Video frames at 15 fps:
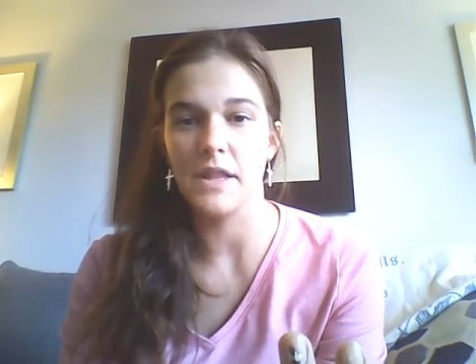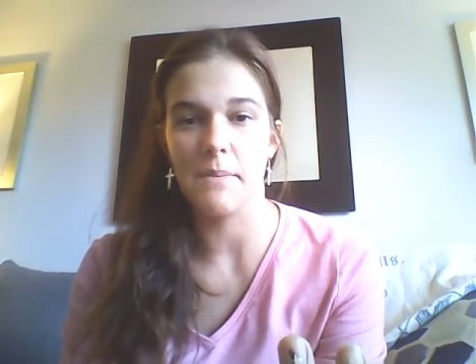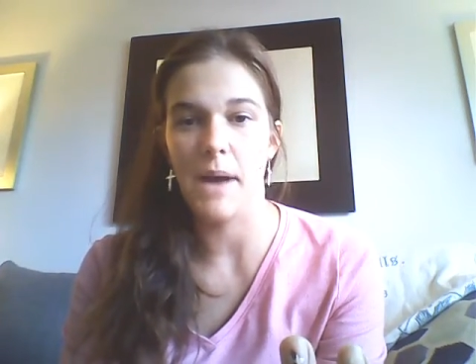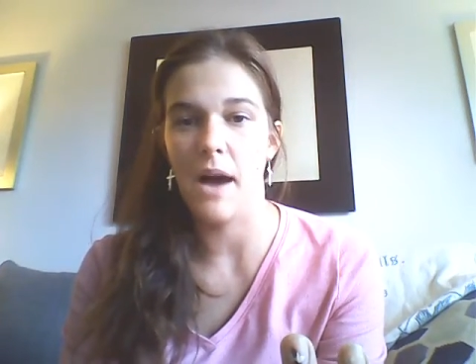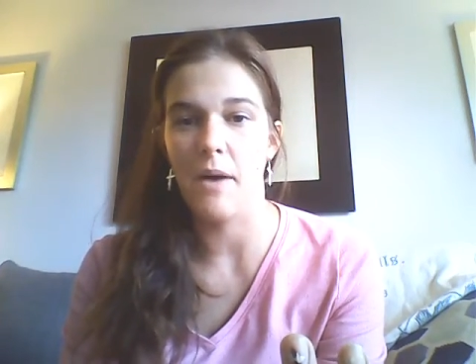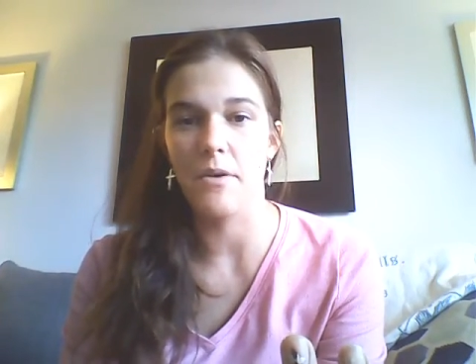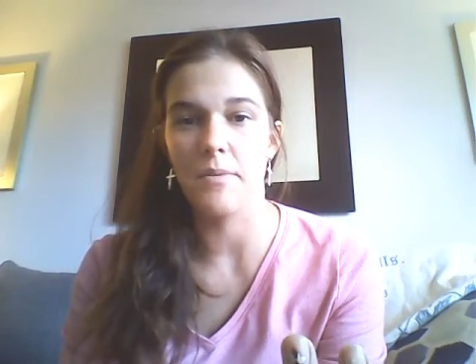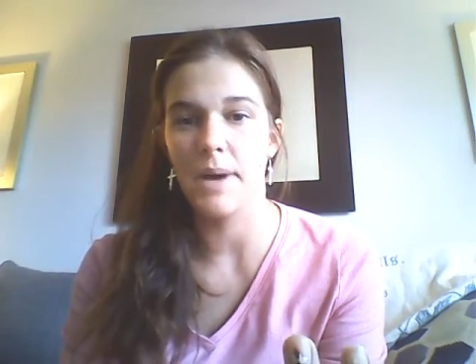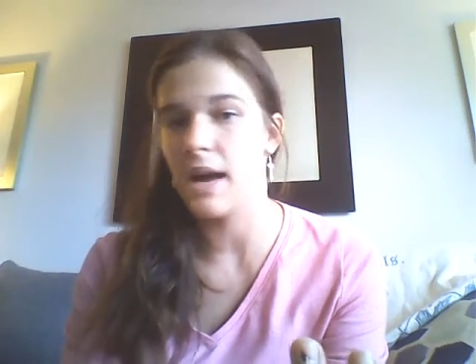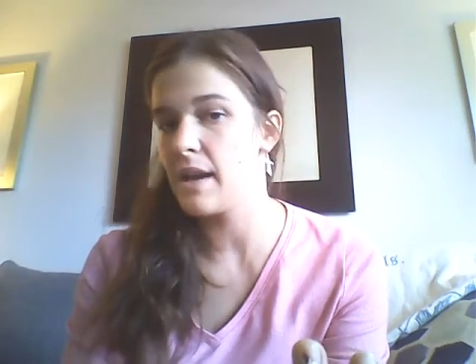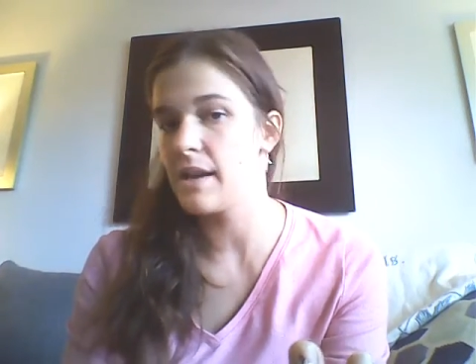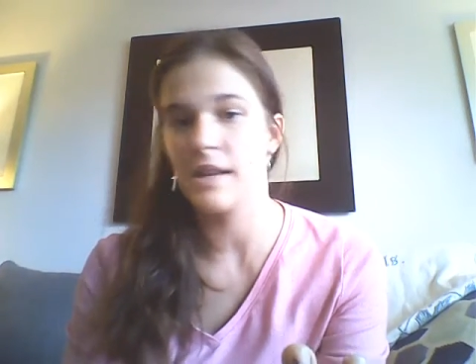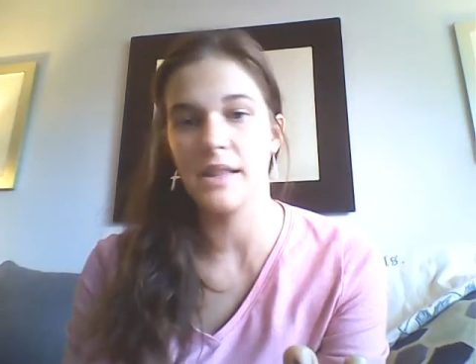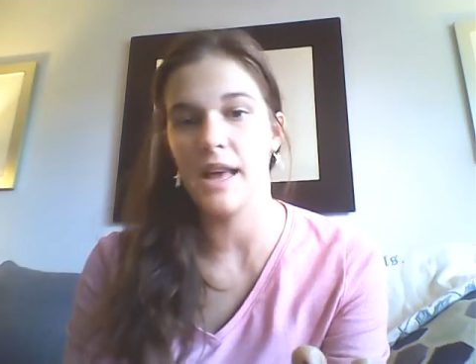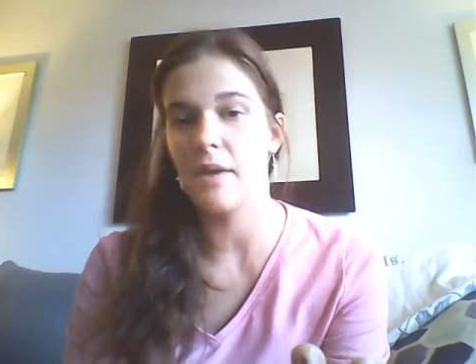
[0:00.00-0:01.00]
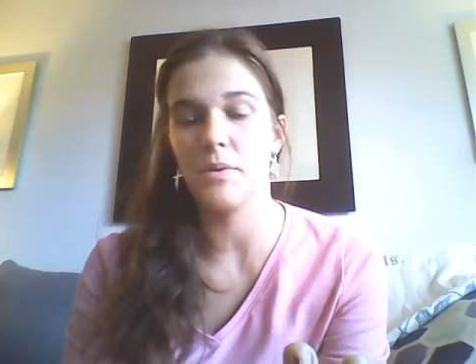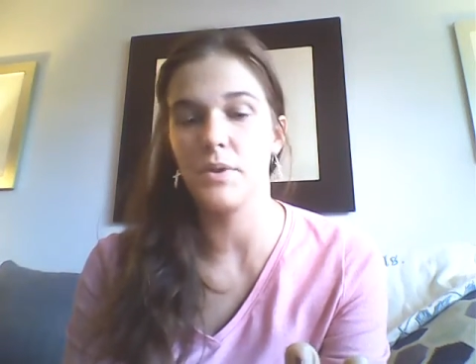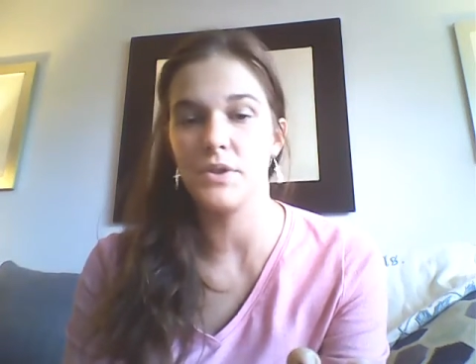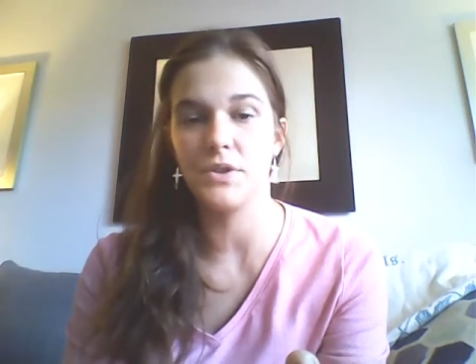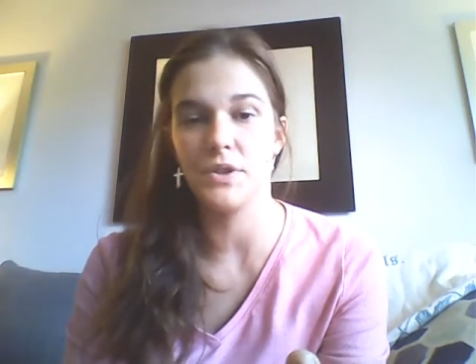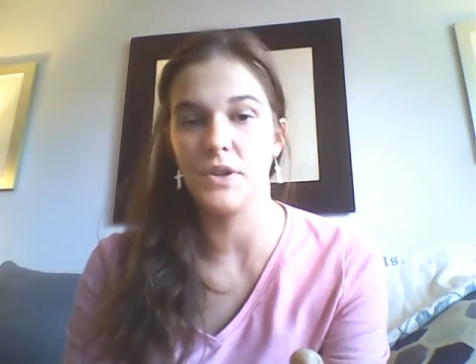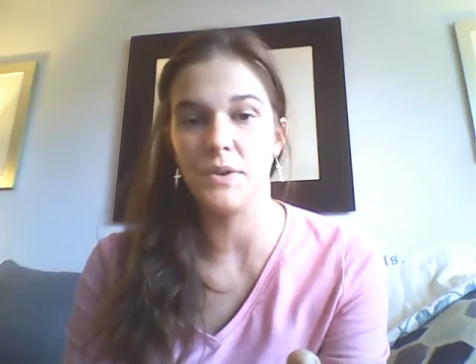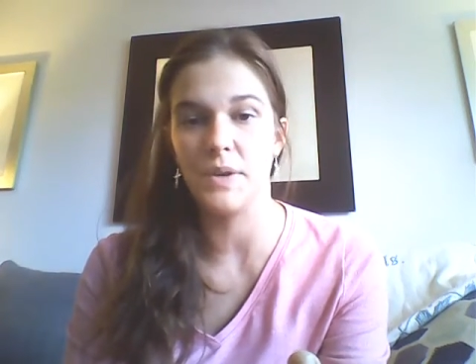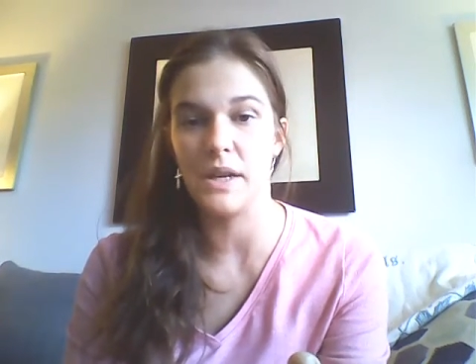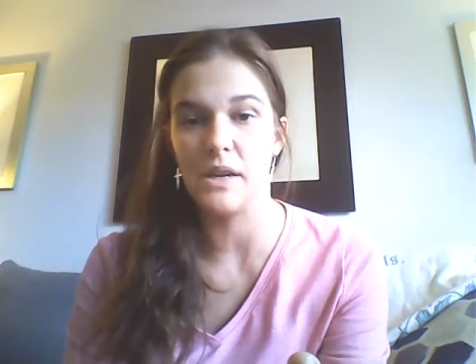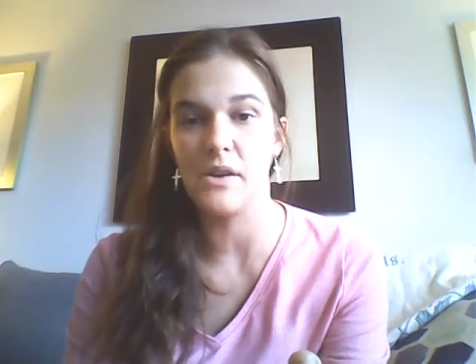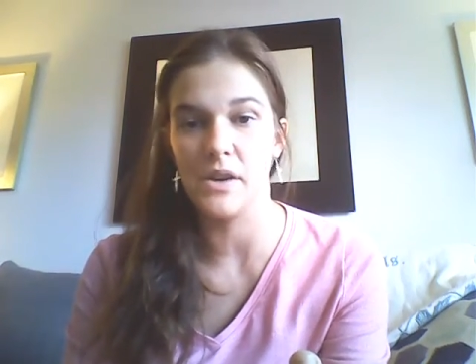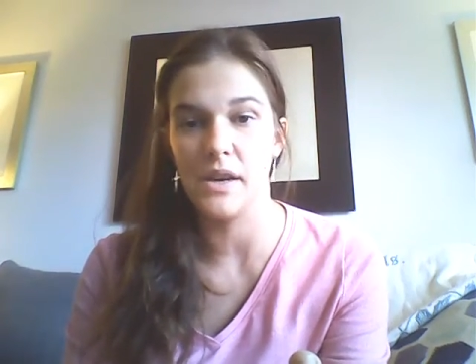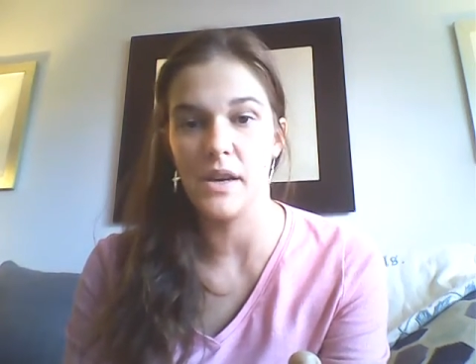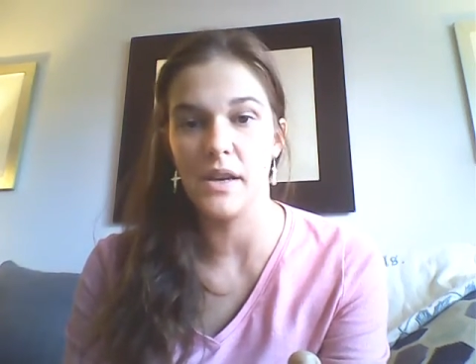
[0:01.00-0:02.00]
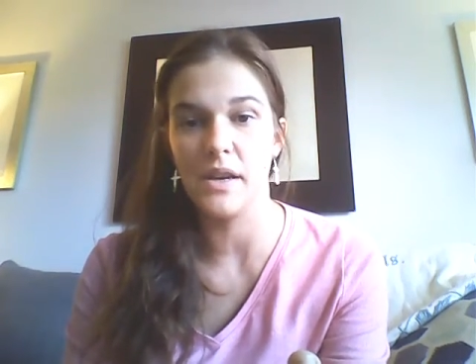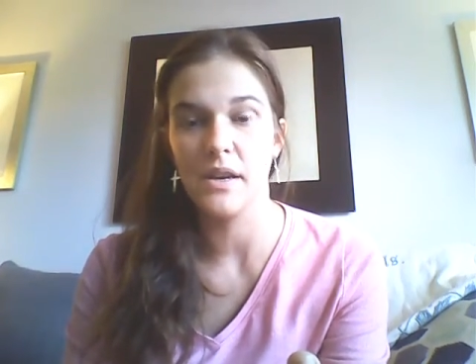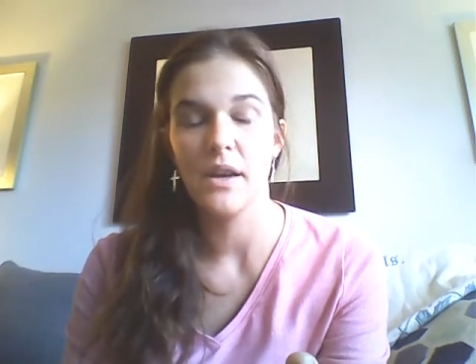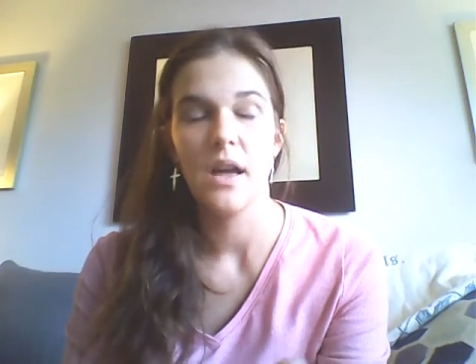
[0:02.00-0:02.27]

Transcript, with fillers: the power behind it, that won't do you any good.